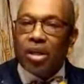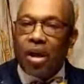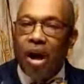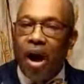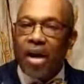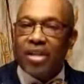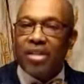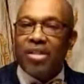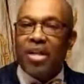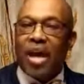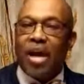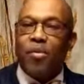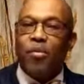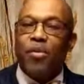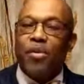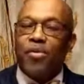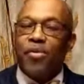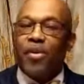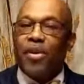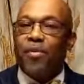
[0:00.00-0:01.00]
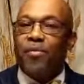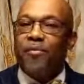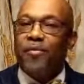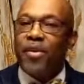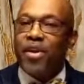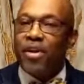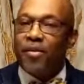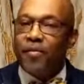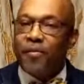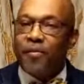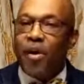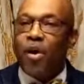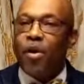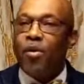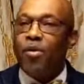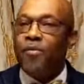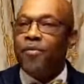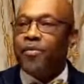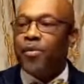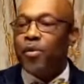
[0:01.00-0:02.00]
contact with them via
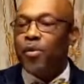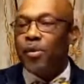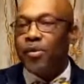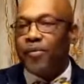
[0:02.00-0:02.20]
phone,